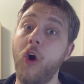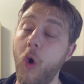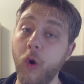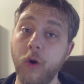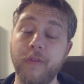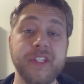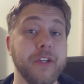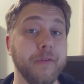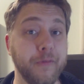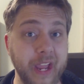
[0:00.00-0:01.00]
or if it's
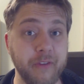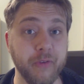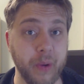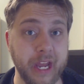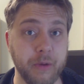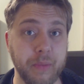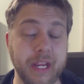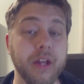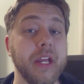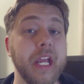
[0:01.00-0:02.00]
a favored
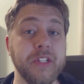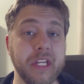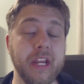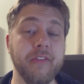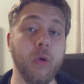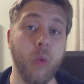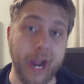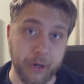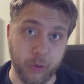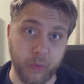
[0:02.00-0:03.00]
enemy, it's in even
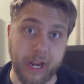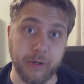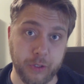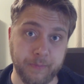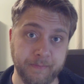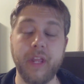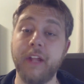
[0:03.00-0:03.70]
wider range.